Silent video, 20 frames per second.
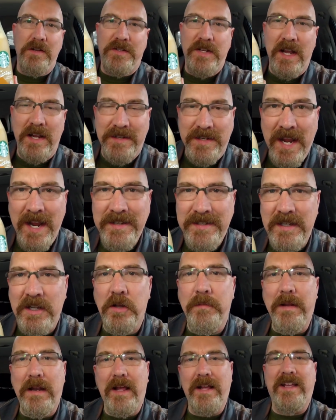going to say it tastes a
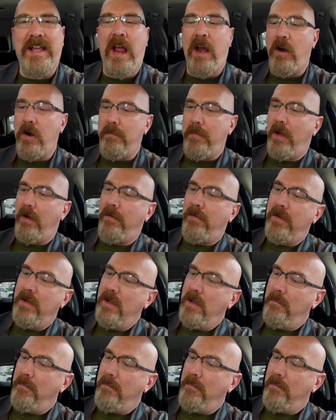little bit like caramel,